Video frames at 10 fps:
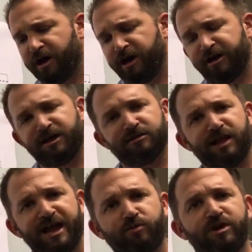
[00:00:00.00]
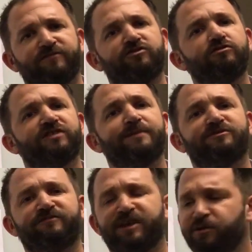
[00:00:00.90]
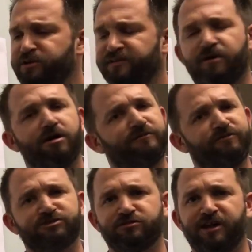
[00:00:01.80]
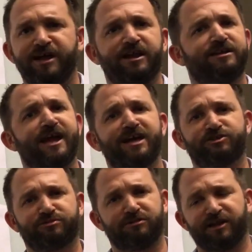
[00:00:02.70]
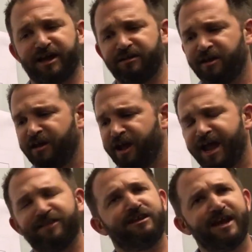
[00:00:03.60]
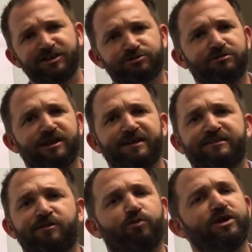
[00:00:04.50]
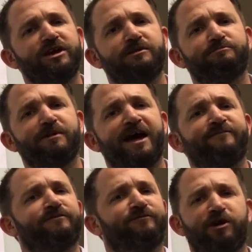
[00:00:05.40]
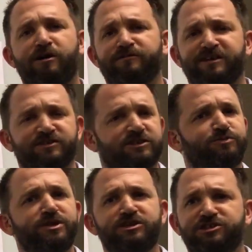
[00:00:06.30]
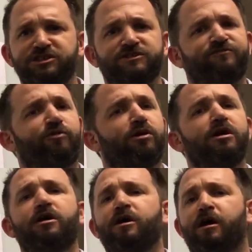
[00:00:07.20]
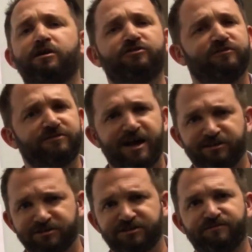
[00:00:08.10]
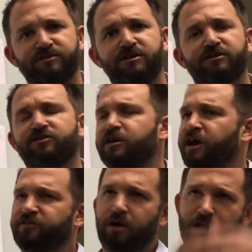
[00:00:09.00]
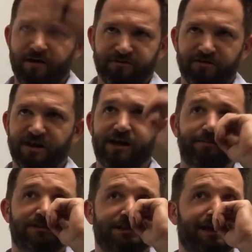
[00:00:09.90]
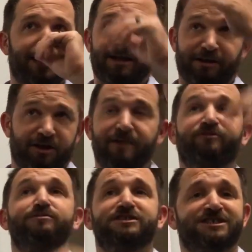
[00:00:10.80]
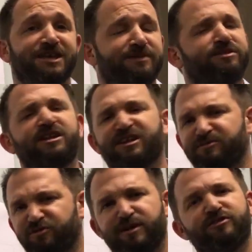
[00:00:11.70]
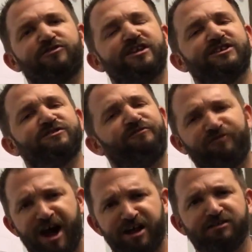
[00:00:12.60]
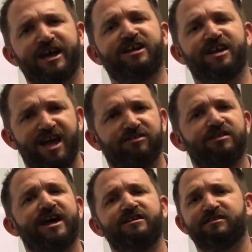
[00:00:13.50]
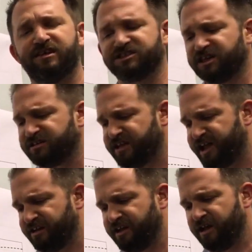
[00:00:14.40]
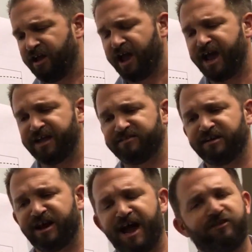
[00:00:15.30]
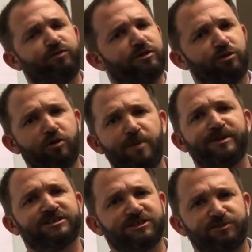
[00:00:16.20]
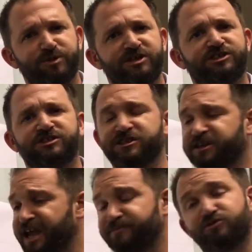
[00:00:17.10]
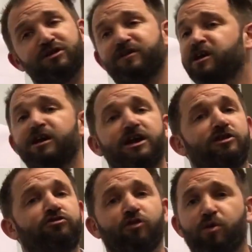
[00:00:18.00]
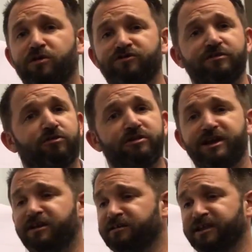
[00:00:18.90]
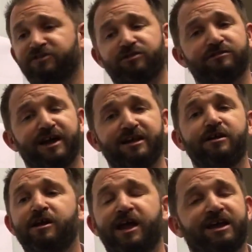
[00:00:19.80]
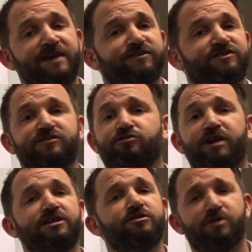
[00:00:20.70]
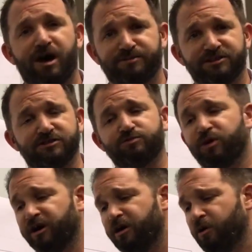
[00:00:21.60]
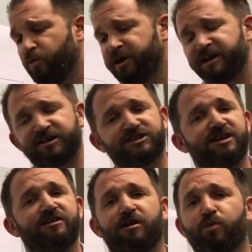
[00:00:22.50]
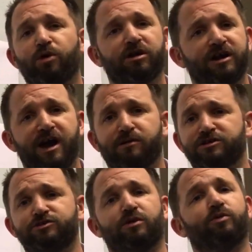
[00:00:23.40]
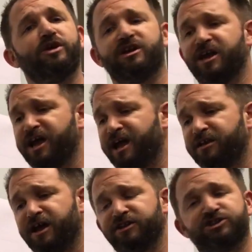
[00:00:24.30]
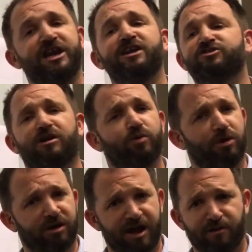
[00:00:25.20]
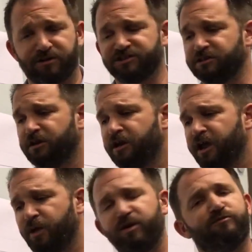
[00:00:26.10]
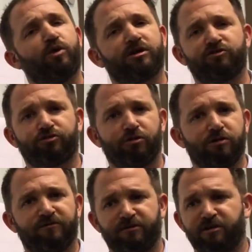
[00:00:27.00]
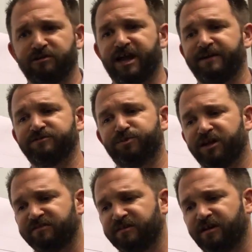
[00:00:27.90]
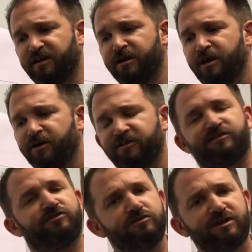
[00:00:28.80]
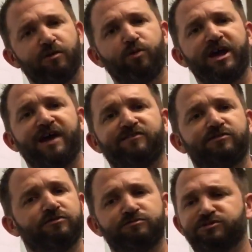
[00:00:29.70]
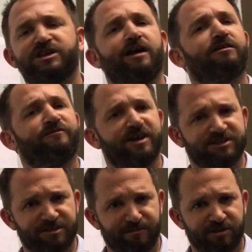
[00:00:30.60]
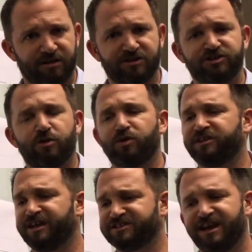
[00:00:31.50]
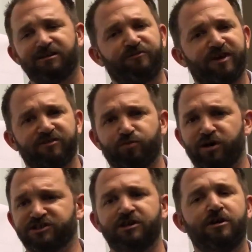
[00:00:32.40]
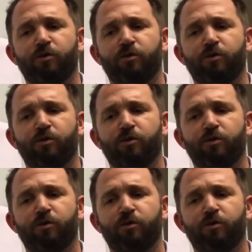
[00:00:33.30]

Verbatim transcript: uh, in light, we have two types of light. We have artificial light and natural light. And the natural light that we have evolved as a species for hundreds of thousands of years has oftentimes uh, come from the sun, but then comes from other things, fire, like candlelight, and things like that. And uh, as we grew up as a species and came sort of indoors and created electric light, it gave us these great new options where we can extend our work hours or we can uh, change our work hours and, and we have more control over our lives. But uh, to do that, we had to sacrifice something. And so what that sacrifice was,